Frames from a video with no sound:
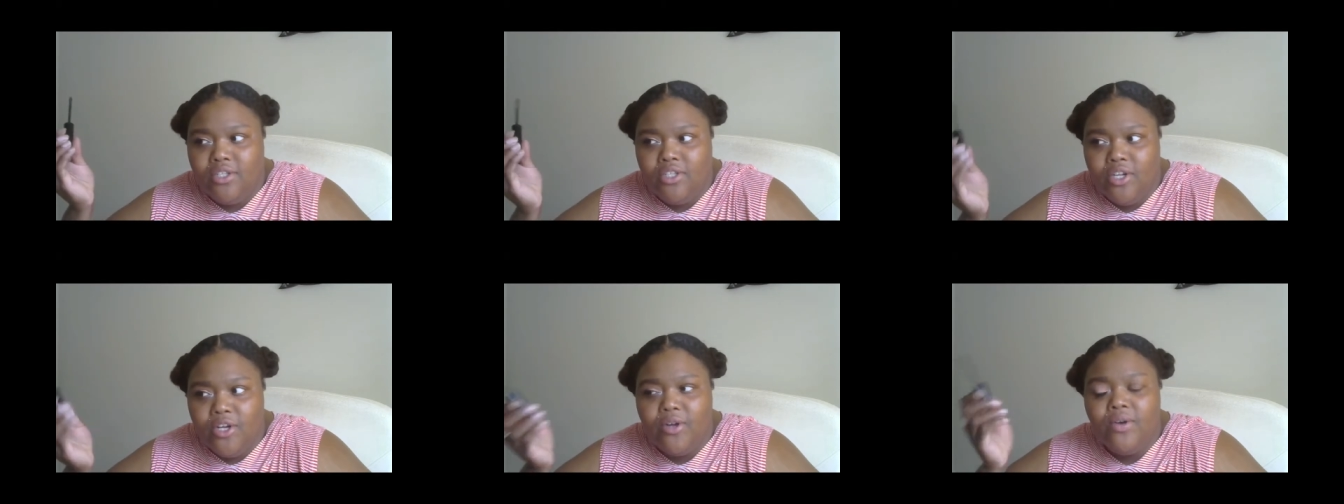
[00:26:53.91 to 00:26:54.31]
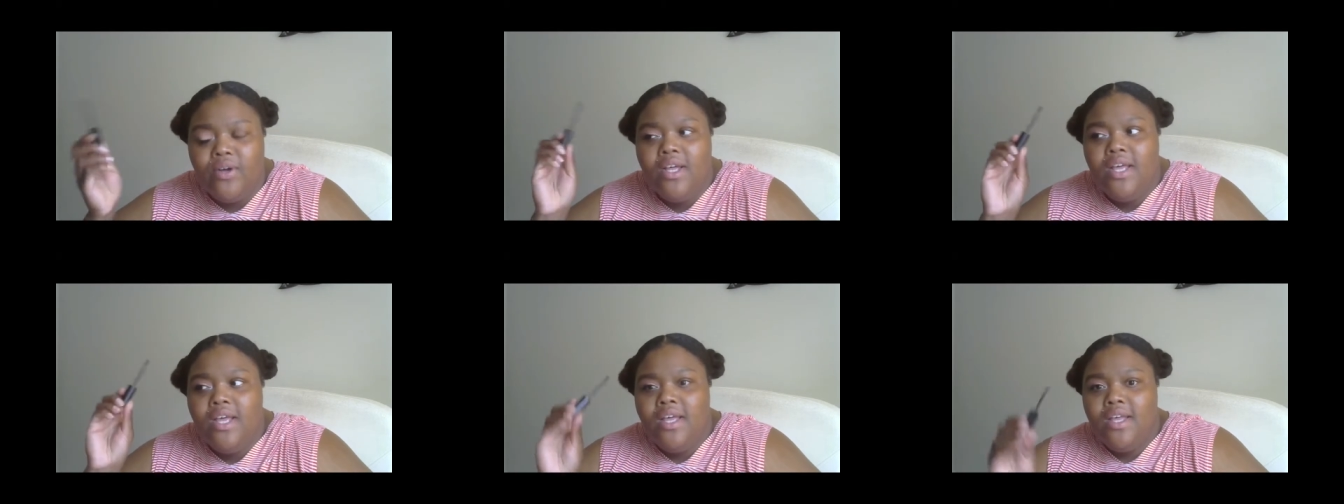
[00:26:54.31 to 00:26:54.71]
So
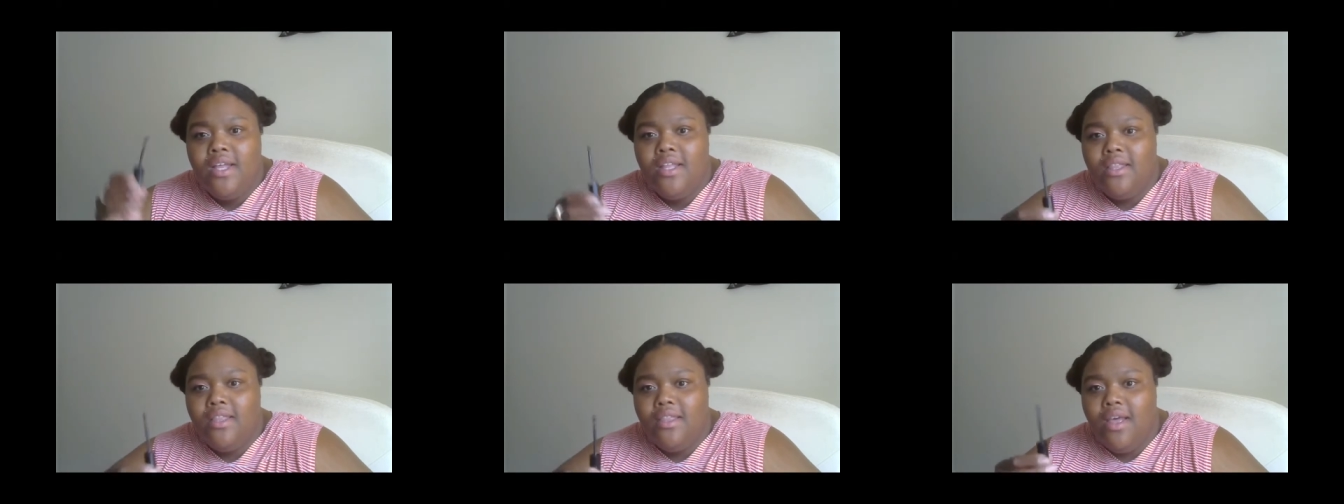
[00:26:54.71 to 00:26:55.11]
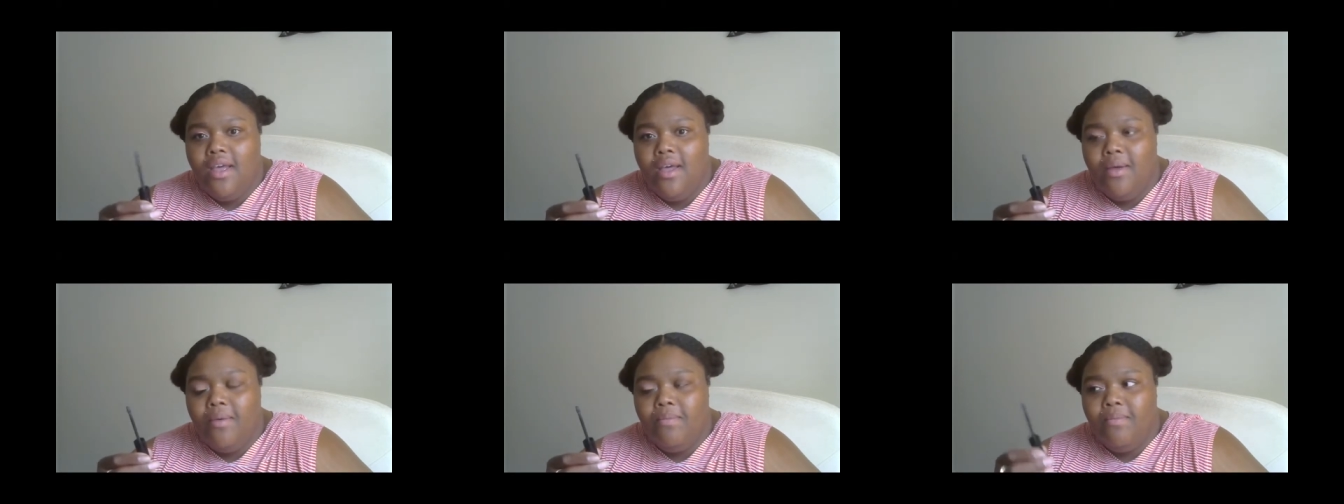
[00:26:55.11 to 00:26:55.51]

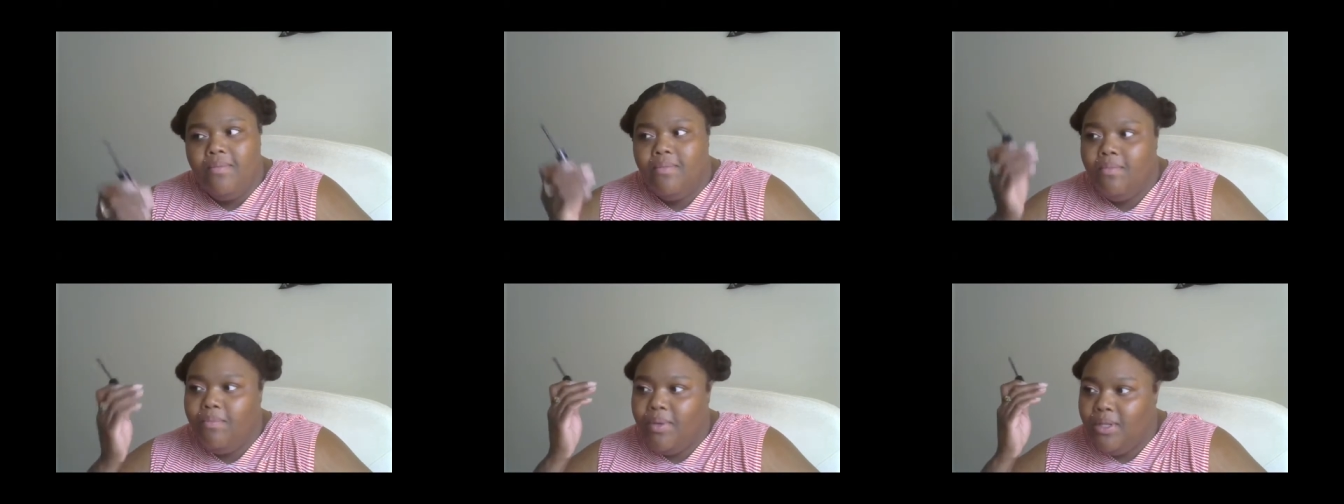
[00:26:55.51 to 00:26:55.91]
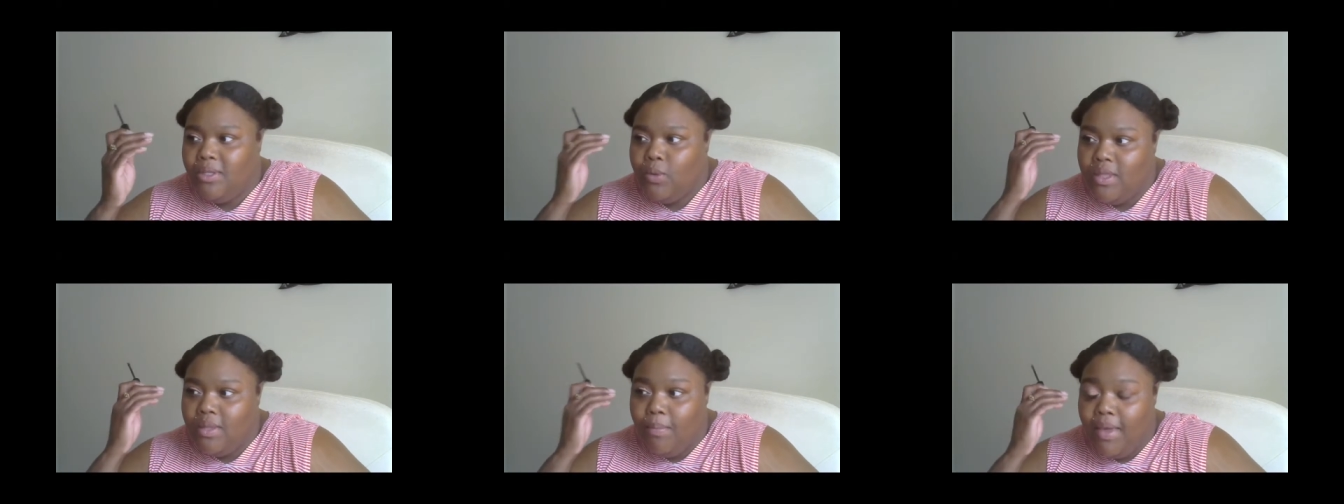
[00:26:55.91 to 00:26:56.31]
um,
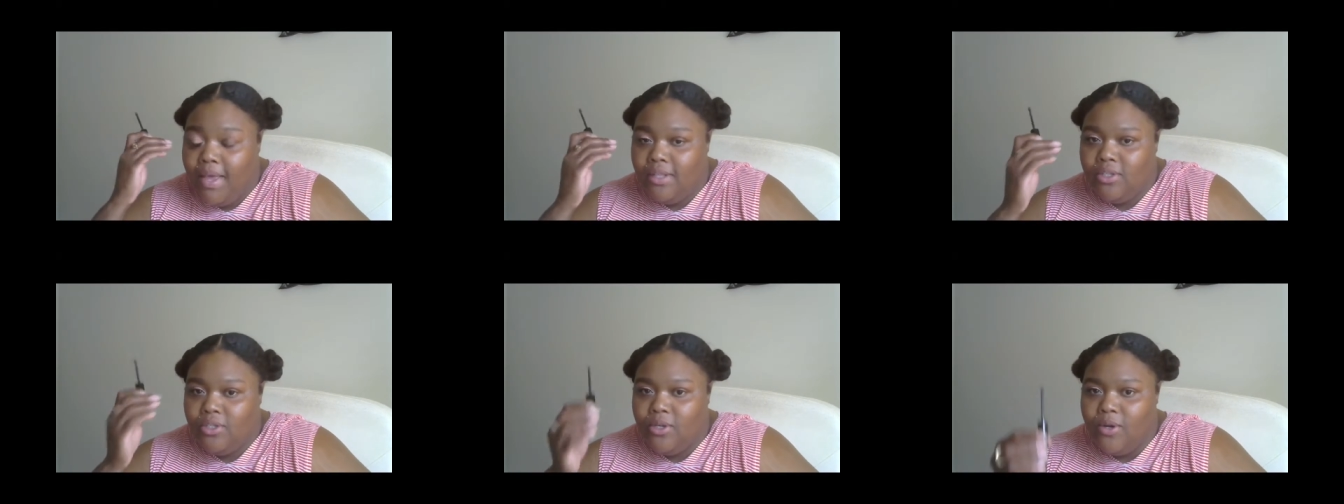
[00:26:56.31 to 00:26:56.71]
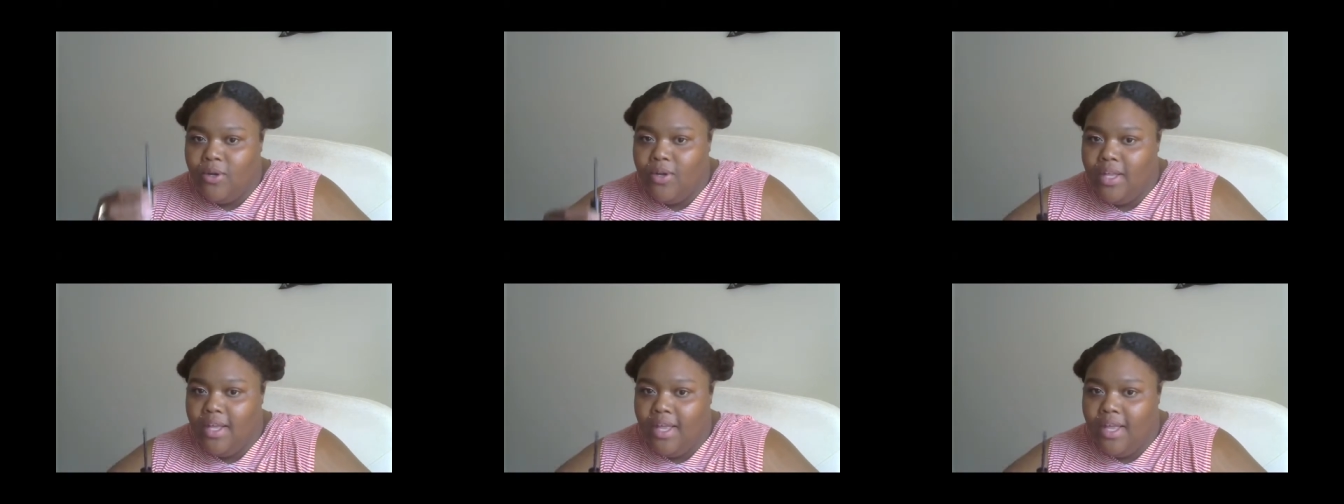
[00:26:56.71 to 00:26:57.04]
between the pencil